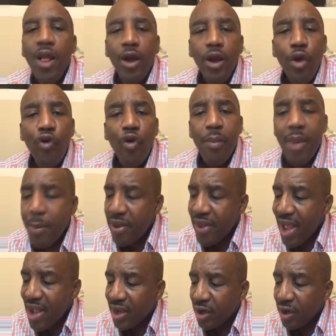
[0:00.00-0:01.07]
You remember
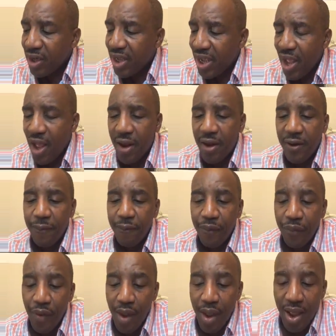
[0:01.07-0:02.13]
that good, Kiana?
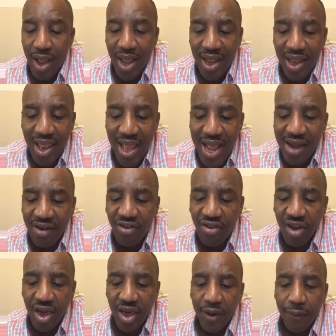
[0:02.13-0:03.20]
And
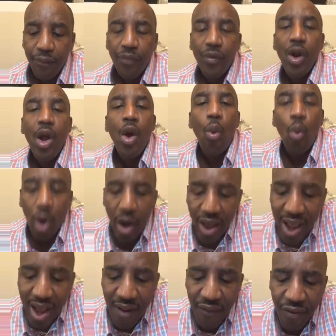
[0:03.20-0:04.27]
lastly,
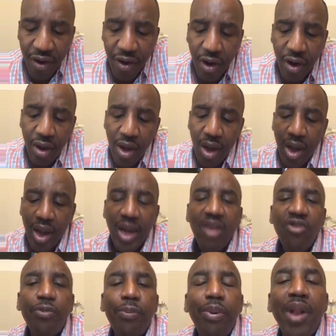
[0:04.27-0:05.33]
whatever
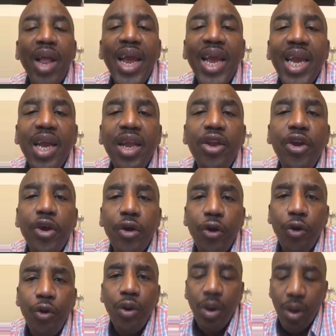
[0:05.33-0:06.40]
is plaguing
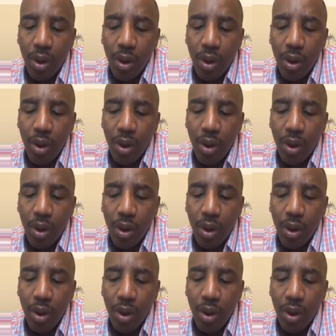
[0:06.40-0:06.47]
you